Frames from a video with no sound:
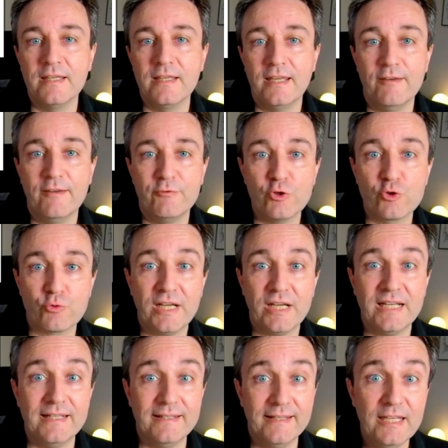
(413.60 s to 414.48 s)
If you
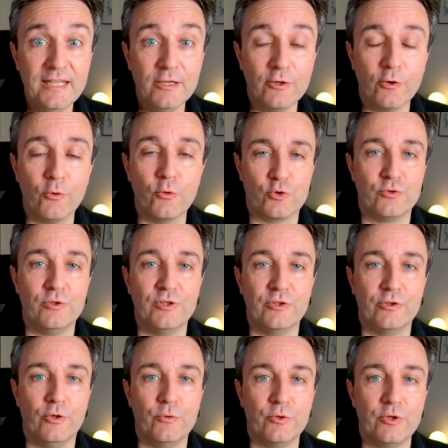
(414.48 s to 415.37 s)
train linear
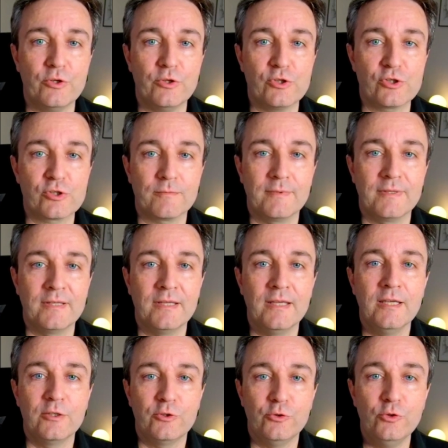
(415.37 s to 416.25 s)
autoencoders,
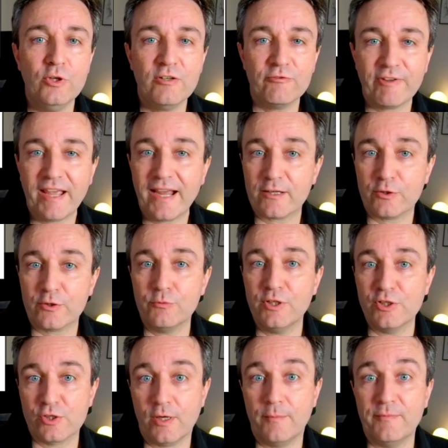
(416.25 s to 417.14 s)
you're in fact
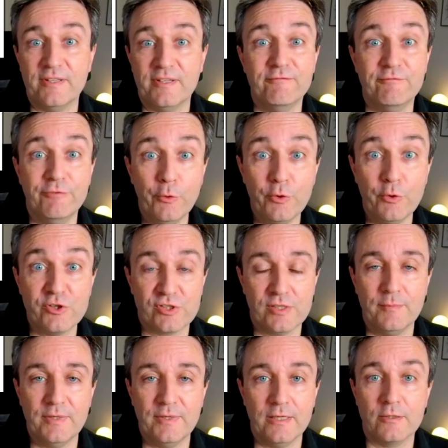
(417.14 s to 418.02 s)
doing something very
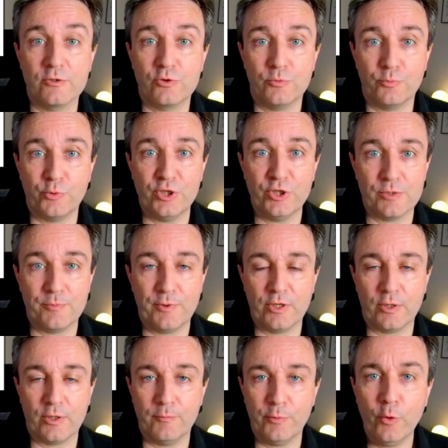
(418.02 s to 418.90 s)
similar to
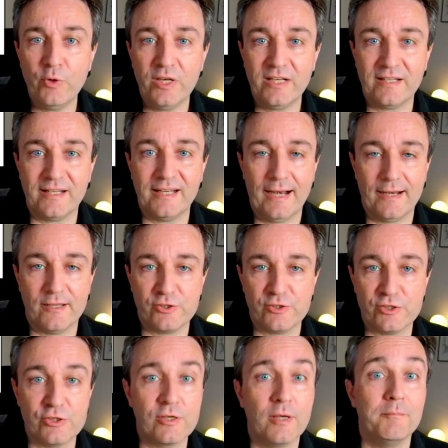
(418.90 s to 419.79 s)
principal component
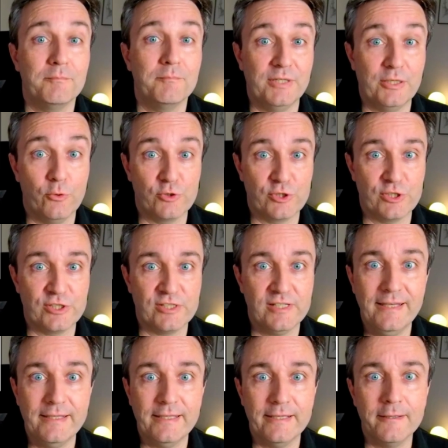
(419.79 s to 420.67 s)
analysis because it's
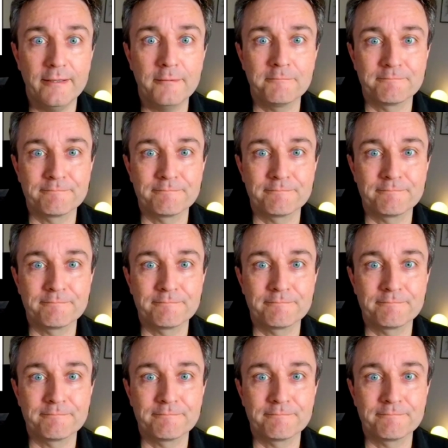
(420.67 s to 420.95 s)
linear.